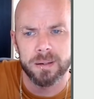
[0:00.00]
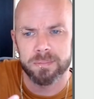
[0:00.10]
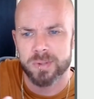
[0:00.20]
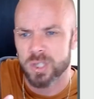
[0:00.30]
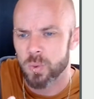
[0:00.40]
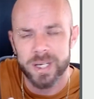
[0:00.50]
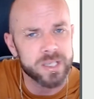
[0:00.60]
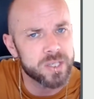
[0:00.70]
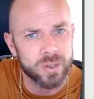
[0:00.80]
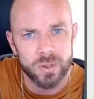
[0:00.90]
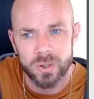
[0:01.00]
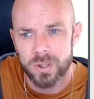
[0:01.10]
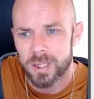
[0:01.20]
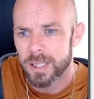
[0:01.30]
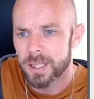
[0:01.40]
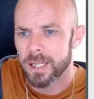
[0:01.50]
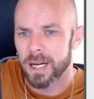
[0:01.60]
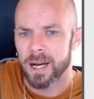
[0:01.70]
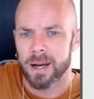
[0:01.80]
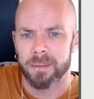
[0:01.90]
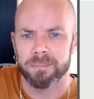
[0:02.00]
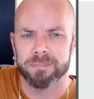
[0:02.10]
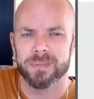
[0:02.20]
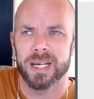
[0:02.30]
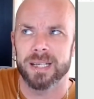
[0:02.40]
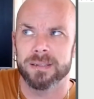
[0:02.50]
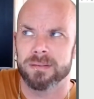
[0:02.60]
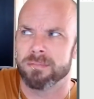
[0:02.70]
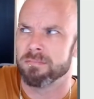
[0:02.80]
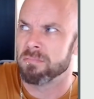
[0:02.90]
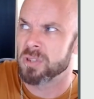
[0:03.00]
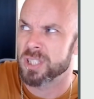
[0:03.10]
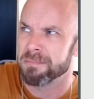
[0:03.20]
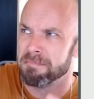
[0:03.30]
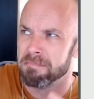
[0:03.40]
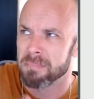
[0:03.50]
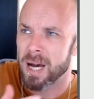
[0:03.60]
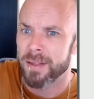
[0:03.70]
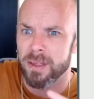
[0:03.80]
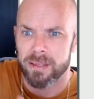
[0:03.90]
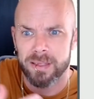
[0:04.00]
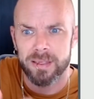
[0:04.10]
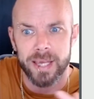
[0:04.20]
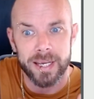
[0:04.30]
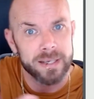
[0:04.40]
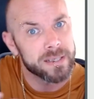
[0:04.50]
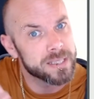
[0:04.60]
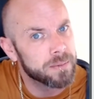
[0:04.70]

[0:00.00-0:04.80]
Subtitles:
Squigosaur, and some other things, I'm